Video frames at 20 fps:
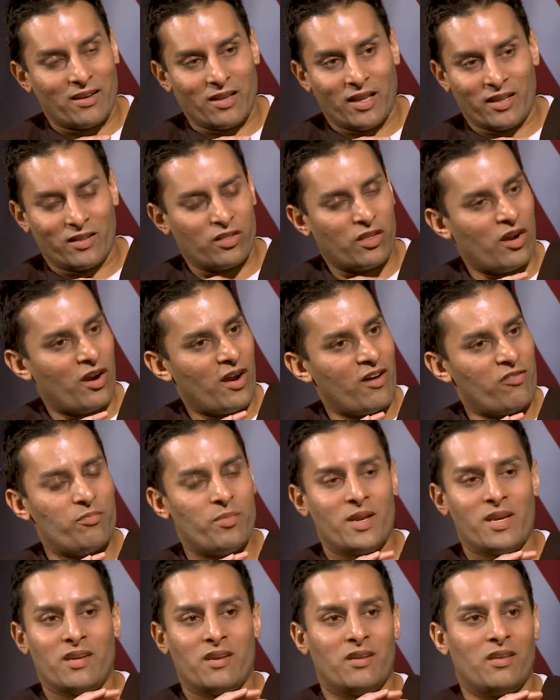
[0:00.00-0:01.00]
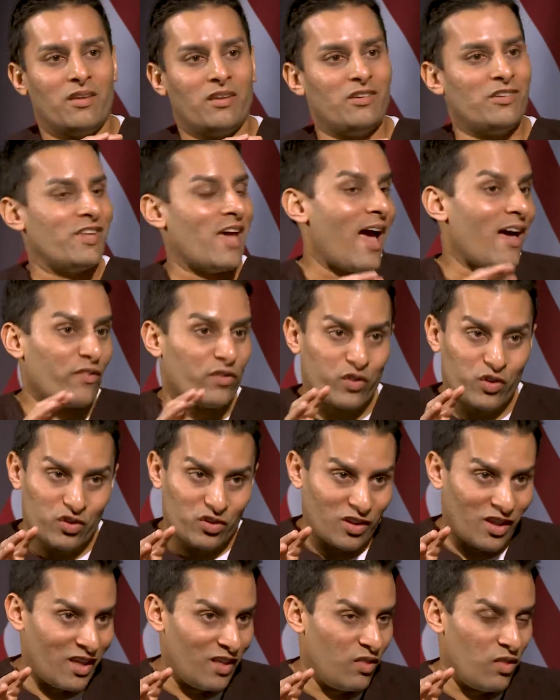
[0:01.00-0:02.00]
Like, there have been deaths
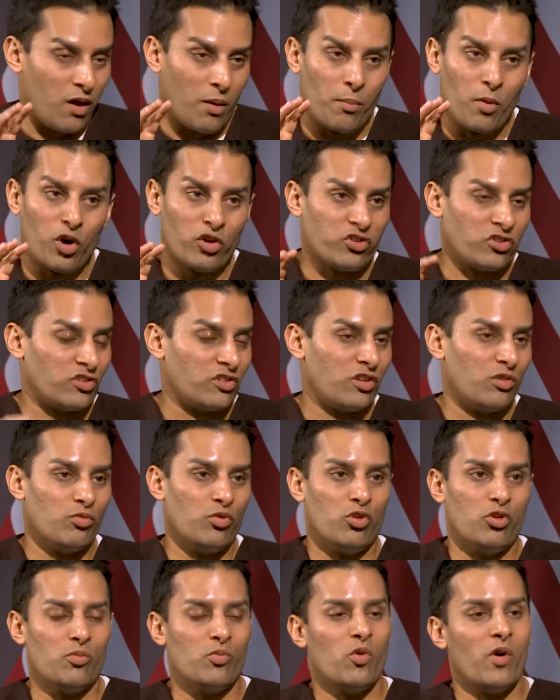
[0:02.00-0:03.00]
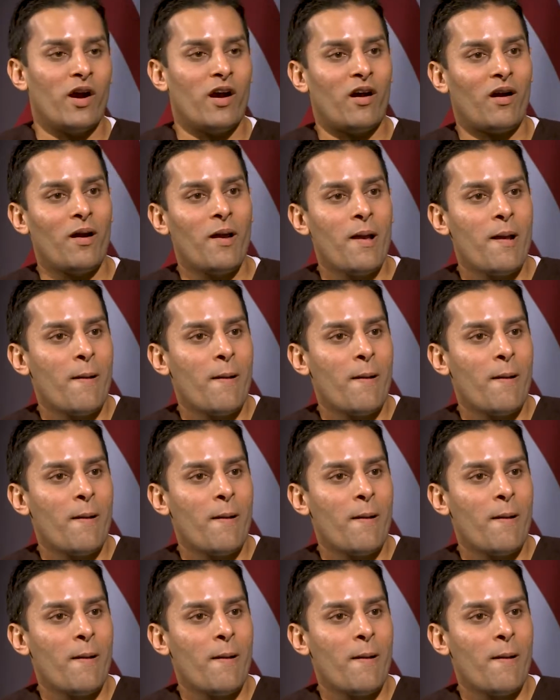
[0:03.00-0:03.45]
in the emergency room where